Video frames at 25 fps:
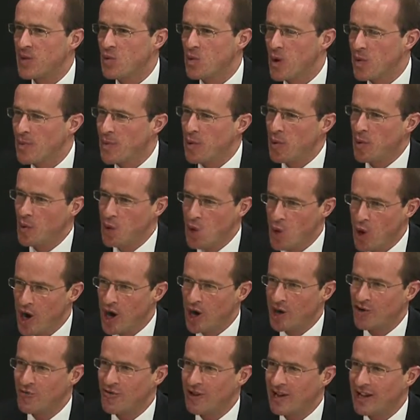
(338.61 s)
When people
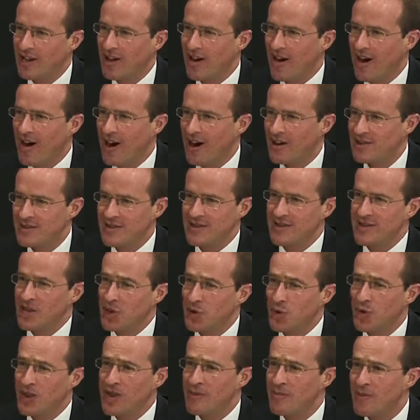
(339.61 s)
work really hard, they
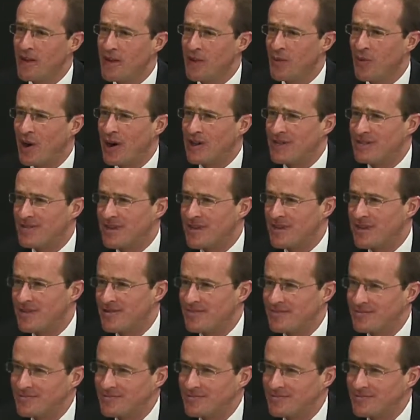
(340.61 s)
don't want their money wasted.